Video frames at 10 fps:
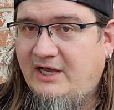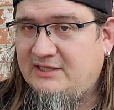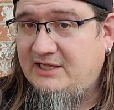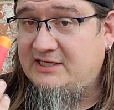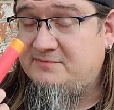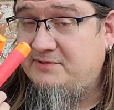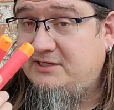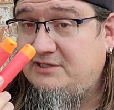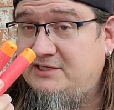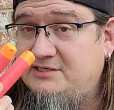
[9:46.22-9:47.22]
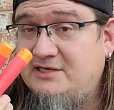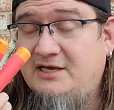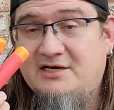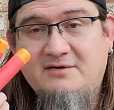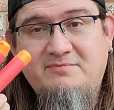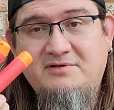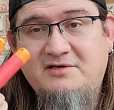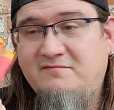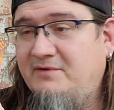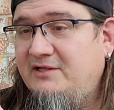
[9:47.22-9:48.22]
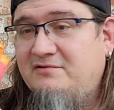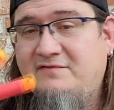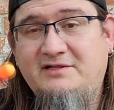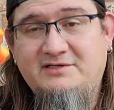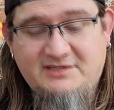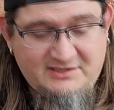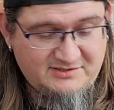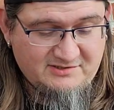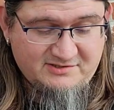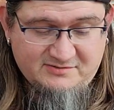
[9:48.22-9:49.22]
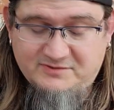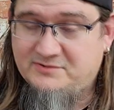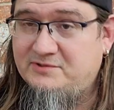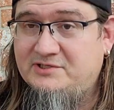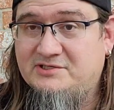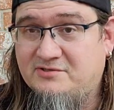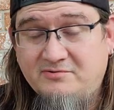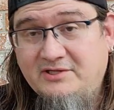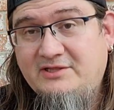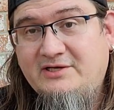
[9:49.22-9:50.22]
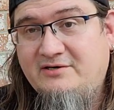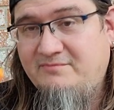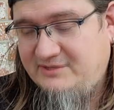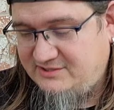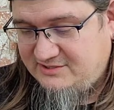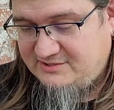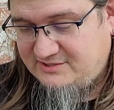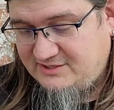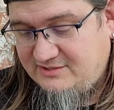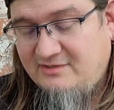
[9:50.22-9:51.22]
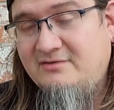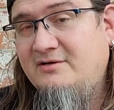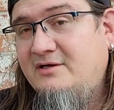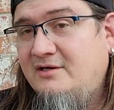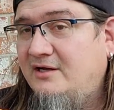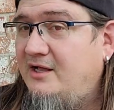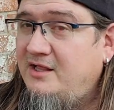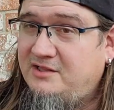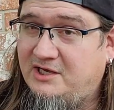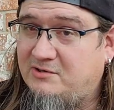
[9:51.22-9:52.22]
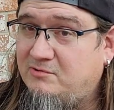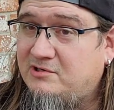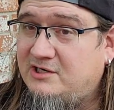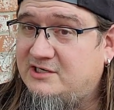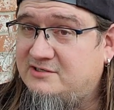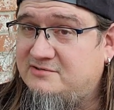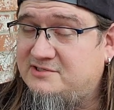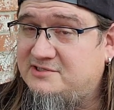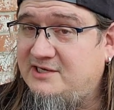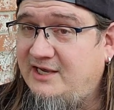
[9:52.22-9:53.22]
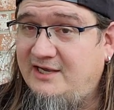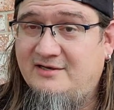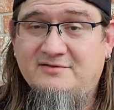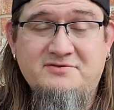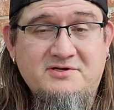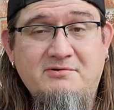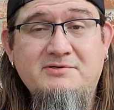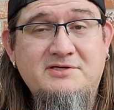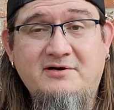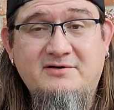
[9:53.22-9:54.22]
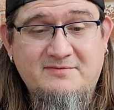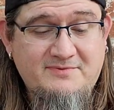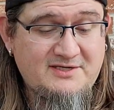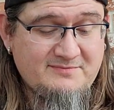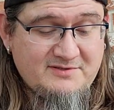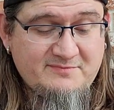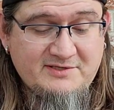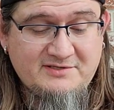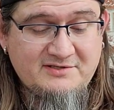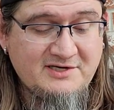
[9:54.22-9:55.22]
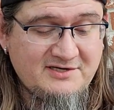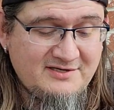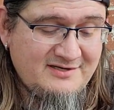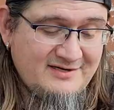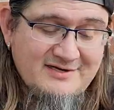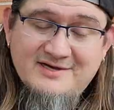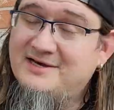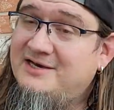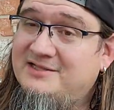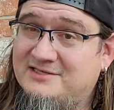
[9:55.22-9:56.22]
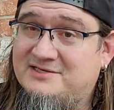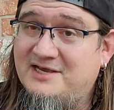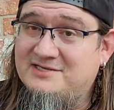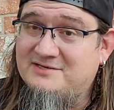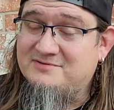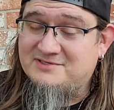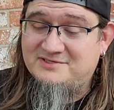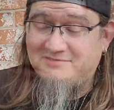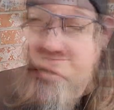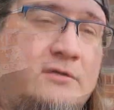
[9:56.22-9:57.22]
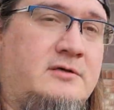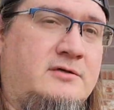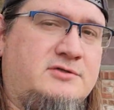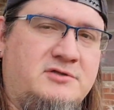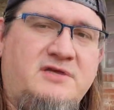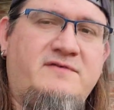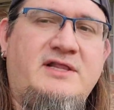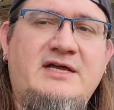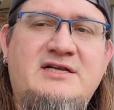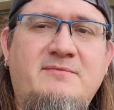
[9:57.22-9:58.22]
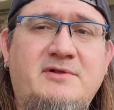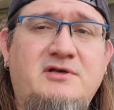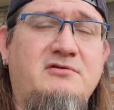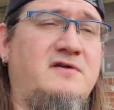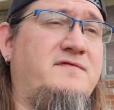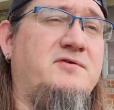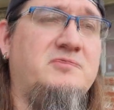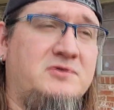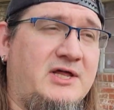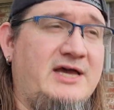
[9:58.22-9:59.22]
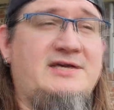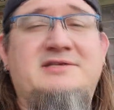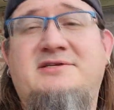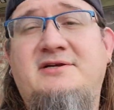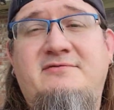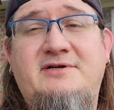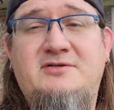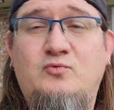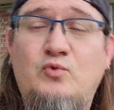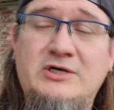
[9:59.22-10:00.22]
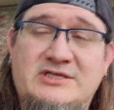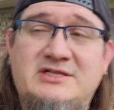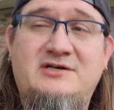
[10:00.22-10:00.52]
and last but not least, a couple of my little Valentine darts, which were just thrown in there because Like Warhawk used to say, there's always a dart at the bottom of the bin. In this case, it was two. So leave a like down below if you like the series, What's in the